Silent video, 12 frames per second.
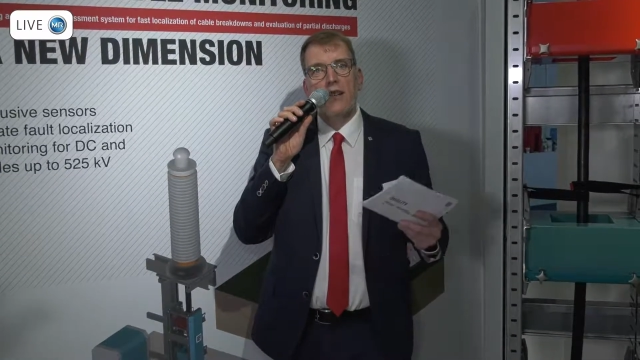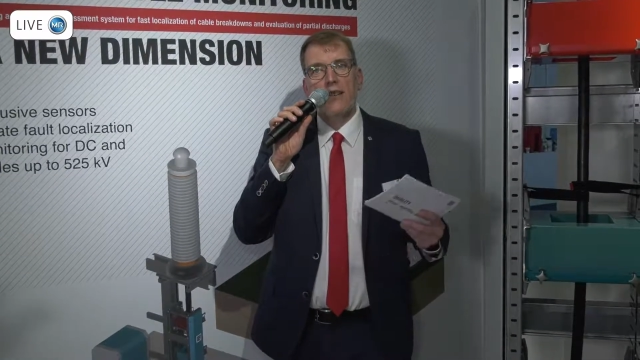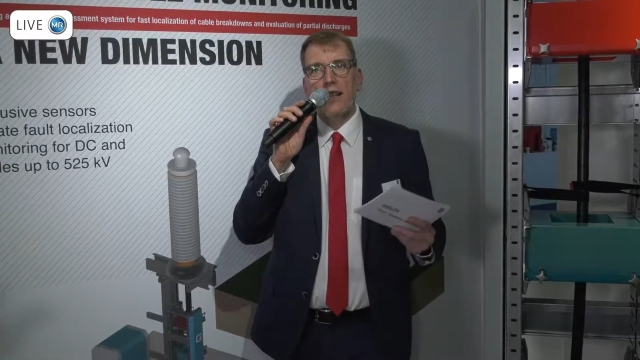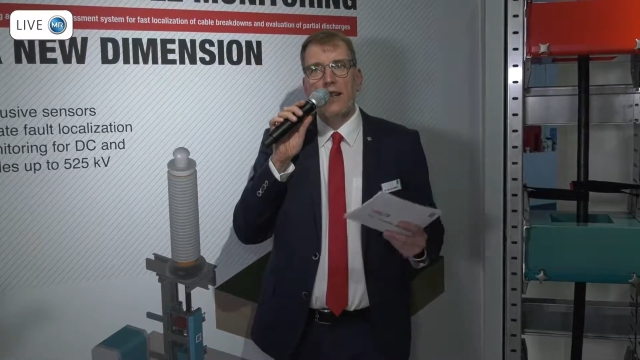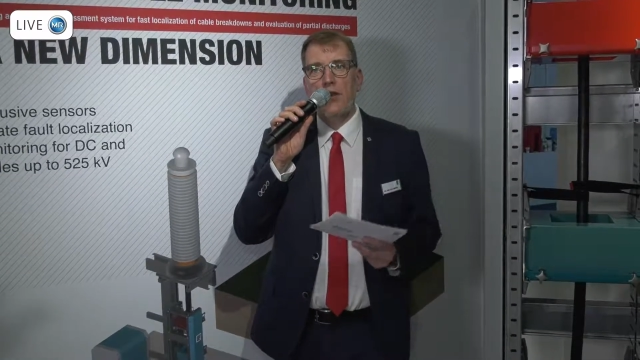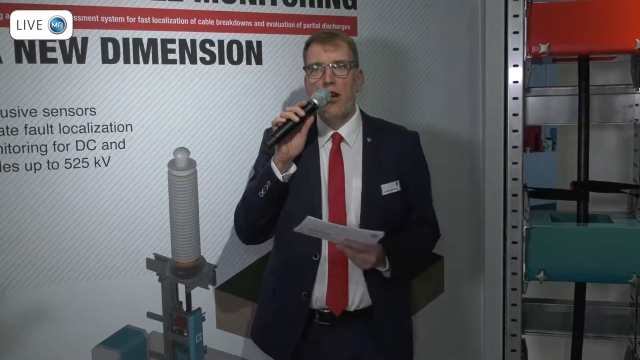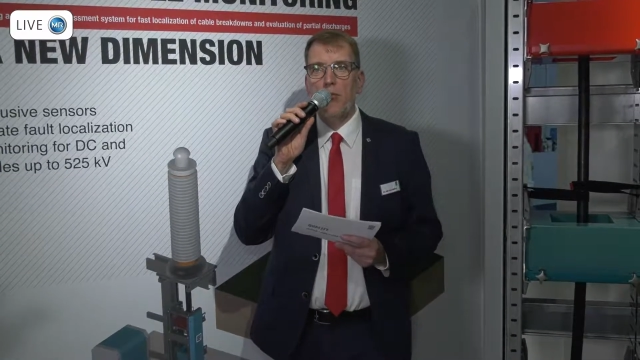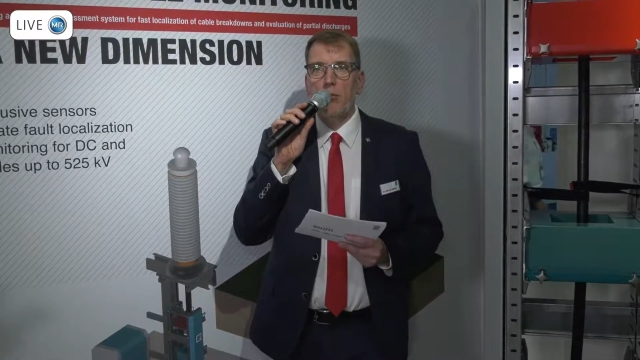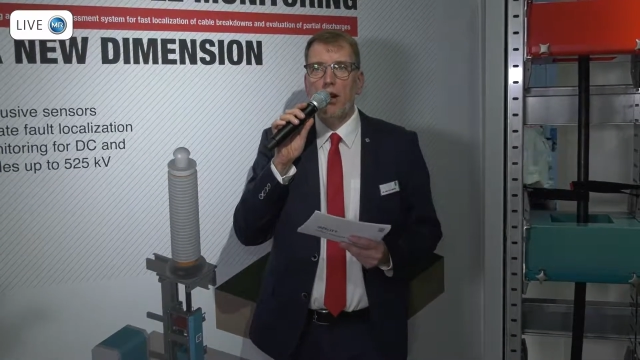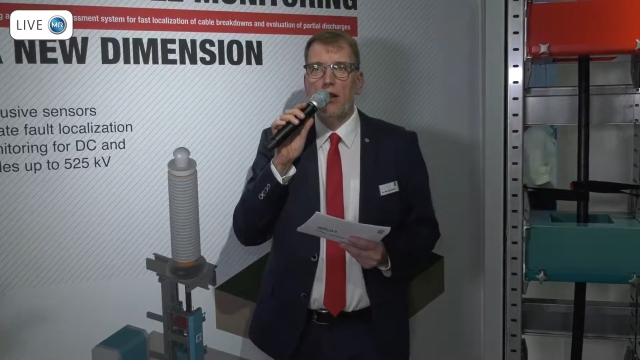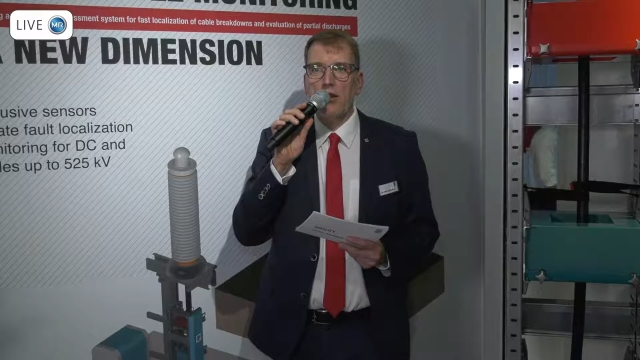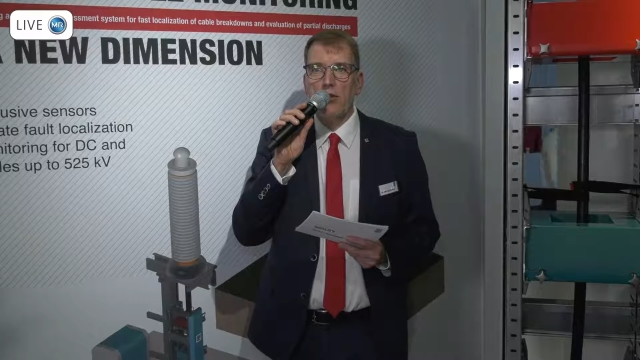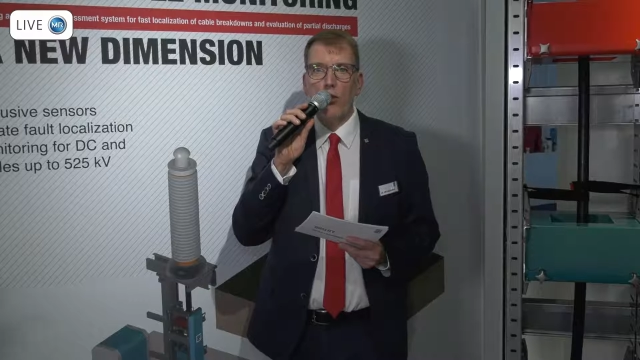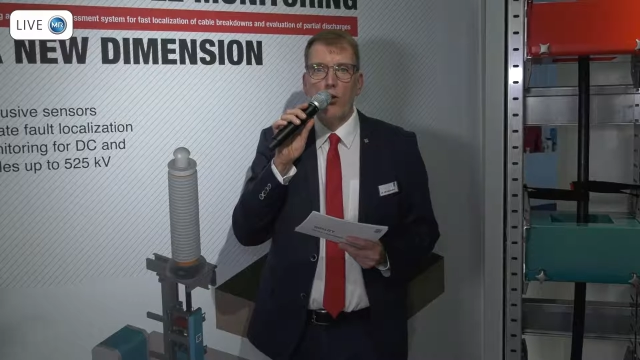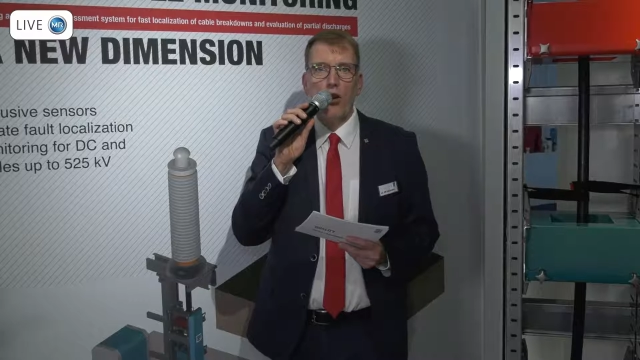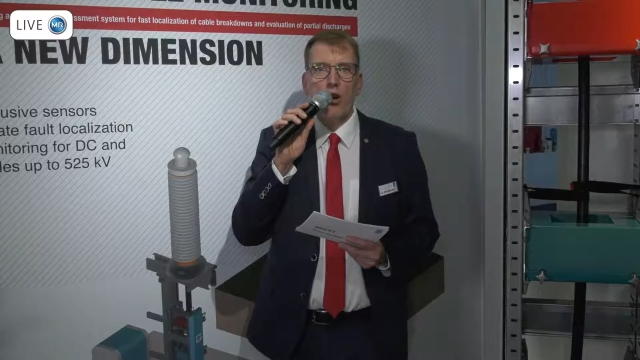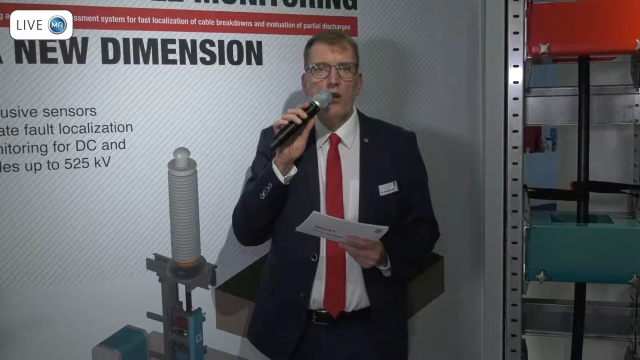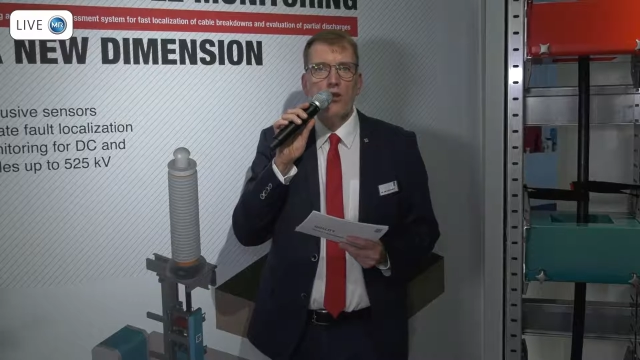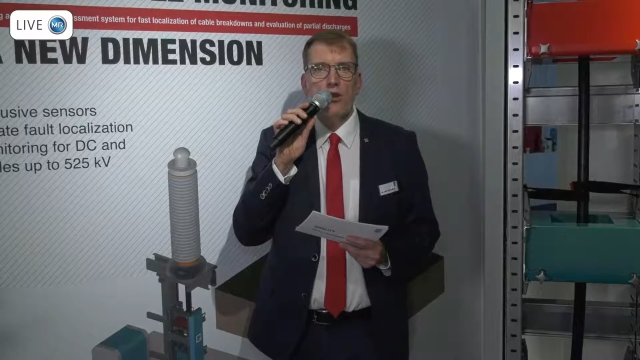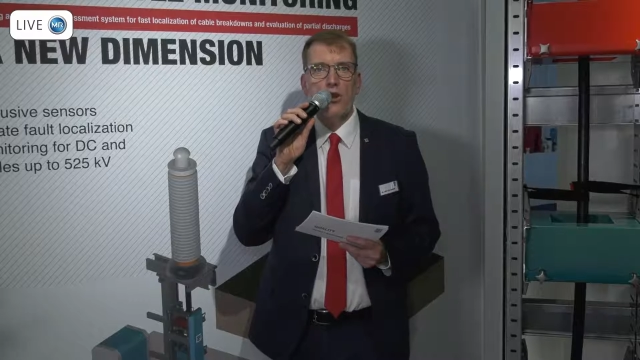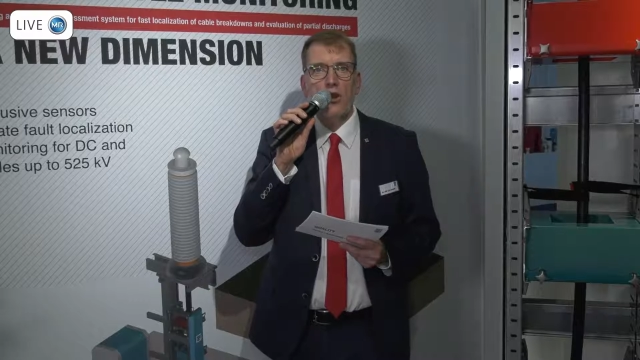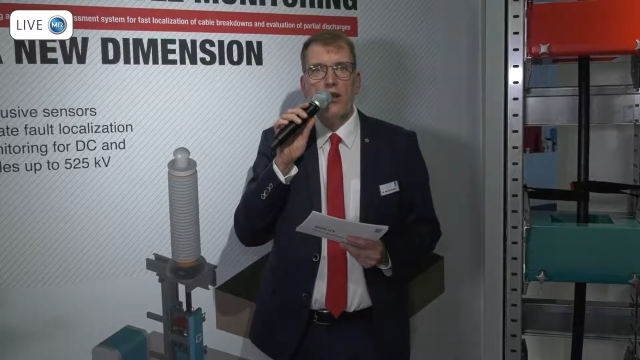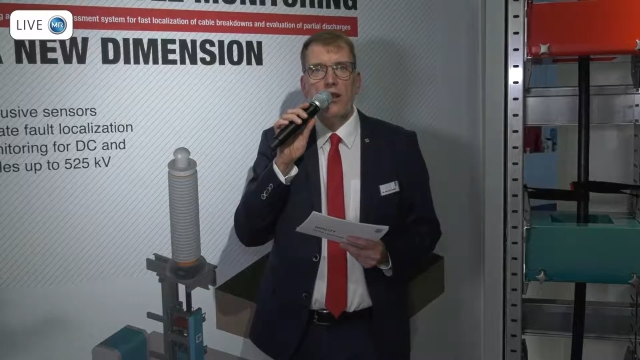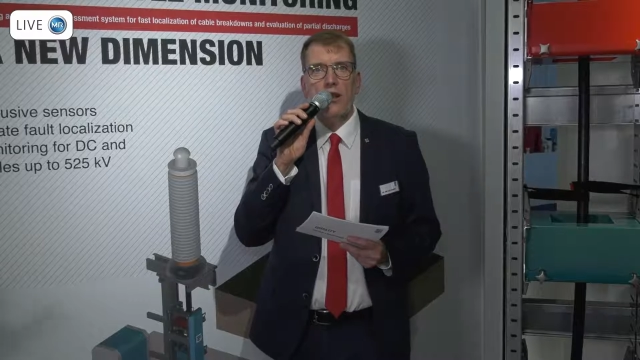Thank you very much for
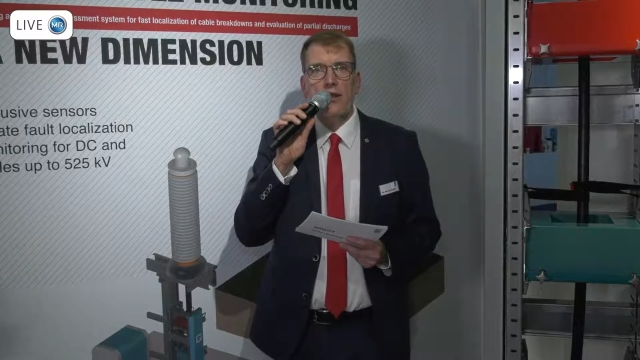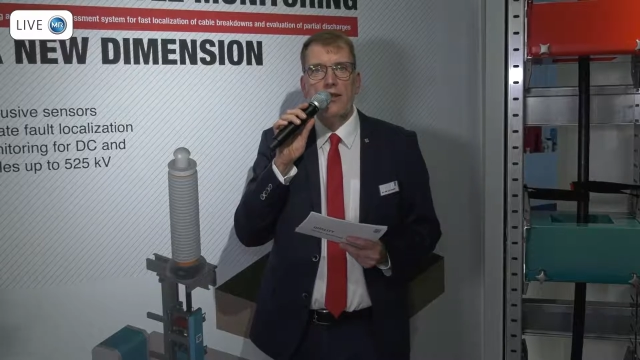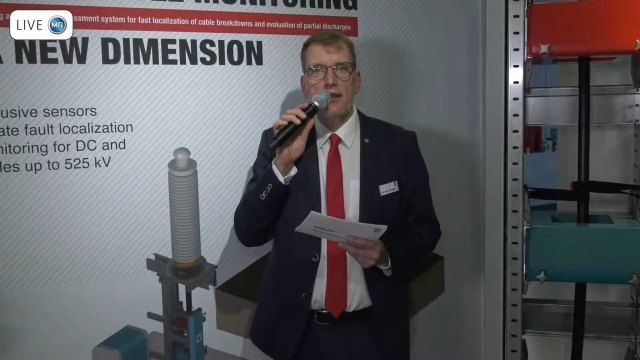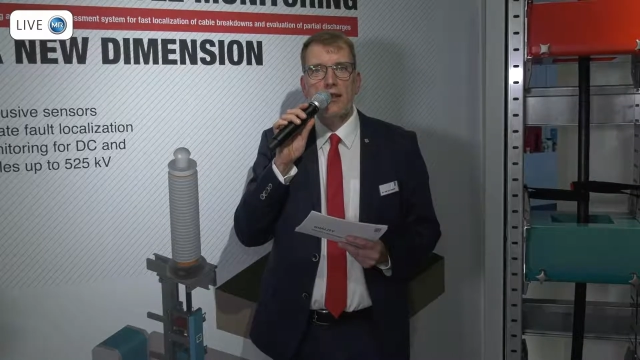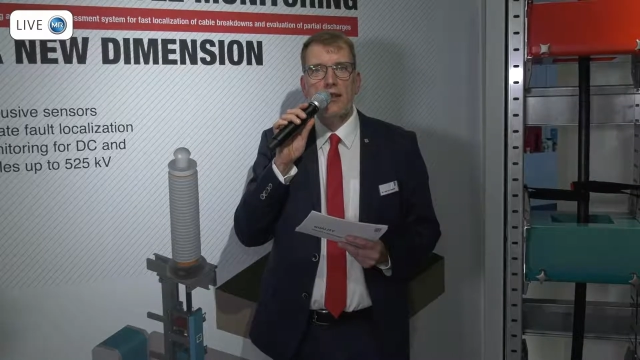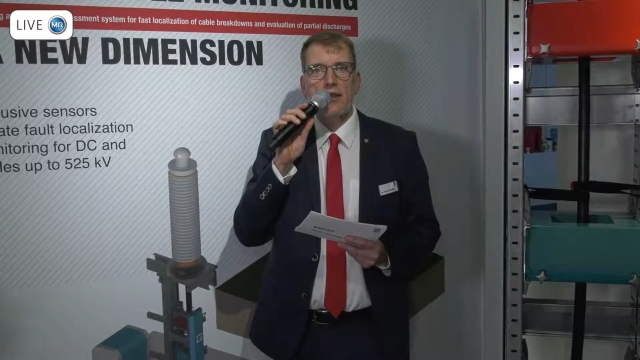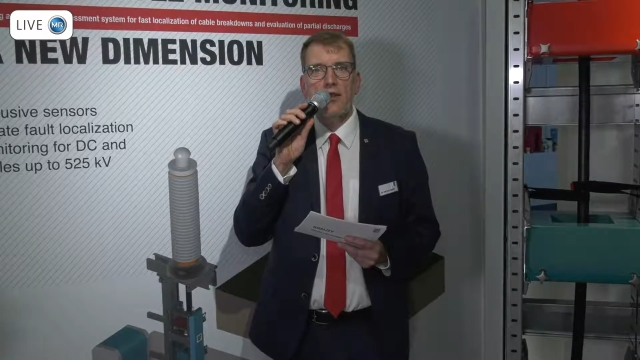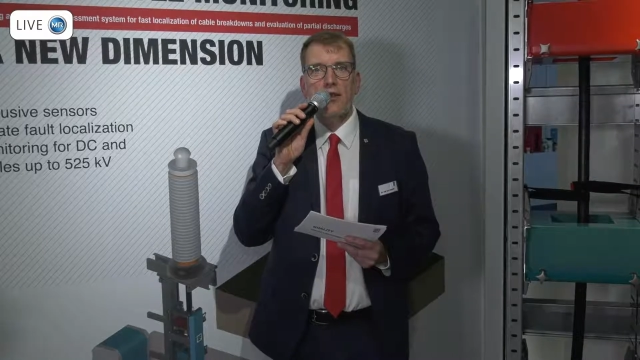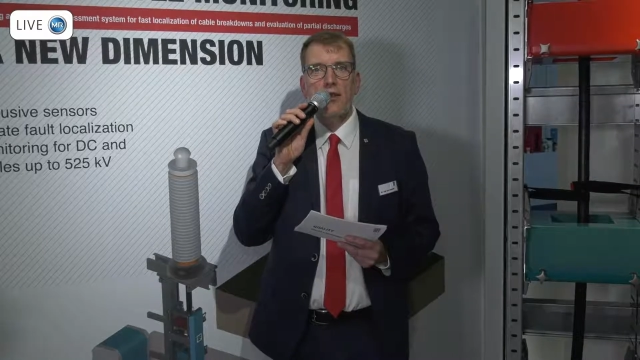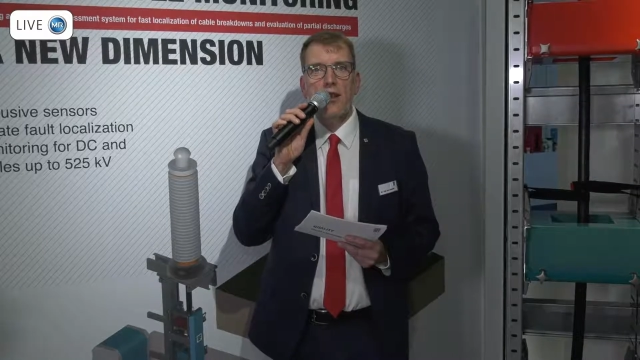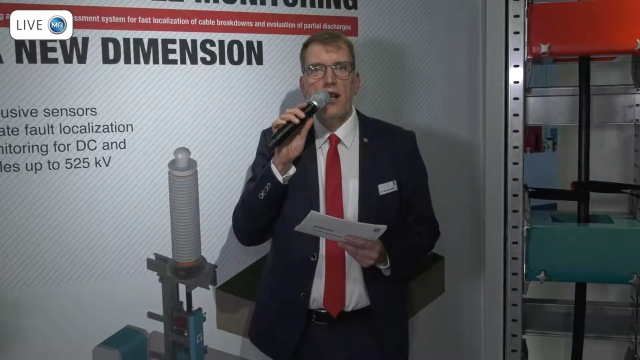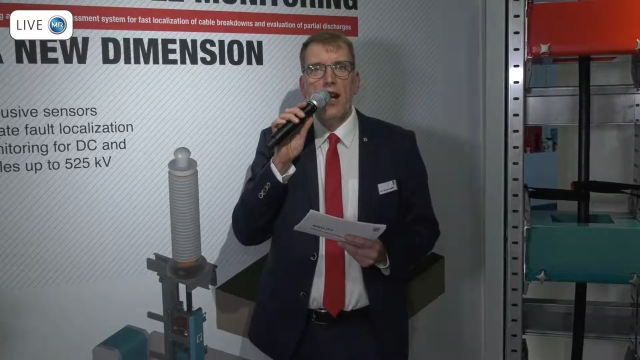joining us here,